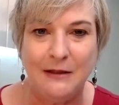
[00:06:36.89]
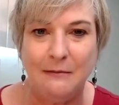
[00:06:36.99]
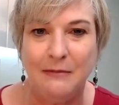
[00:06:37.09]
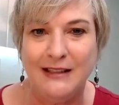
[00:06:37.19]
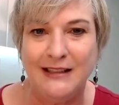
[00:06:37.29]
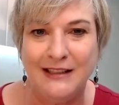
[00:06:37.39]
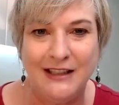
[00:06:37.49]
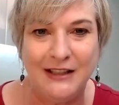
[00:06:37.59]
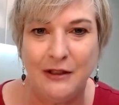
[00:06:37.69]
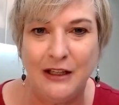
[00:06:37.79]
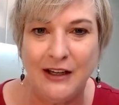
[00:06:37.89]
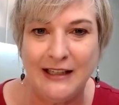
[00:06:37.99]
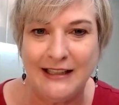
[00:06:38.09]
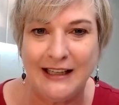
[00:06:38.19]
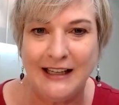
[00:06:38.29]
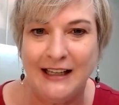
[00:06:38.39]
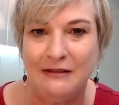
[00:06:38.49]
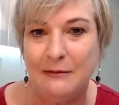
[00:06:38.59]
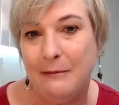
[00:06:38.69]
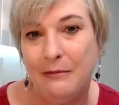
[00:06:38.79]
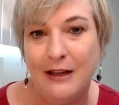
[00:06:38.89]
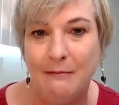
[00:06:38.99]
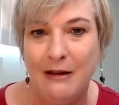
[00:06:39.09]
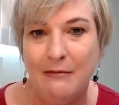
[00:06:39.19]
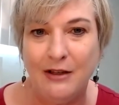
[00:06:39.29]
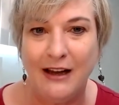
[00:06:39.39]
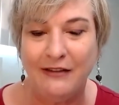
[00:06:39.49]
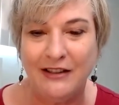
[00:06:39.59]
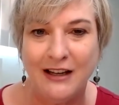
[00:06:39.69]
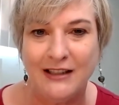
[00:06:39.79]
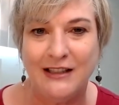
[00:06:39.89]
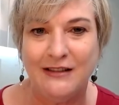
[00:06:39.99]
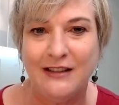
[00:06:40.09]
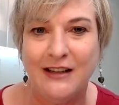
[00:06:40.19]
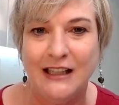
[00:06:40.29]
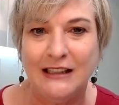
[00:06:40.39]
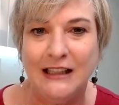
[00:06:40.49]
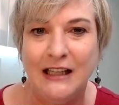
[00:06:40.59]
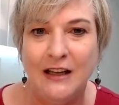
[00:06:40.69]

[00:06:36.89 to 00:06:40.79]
And plus, it's just really great to connect with people that maybe you haven't talked to in a while.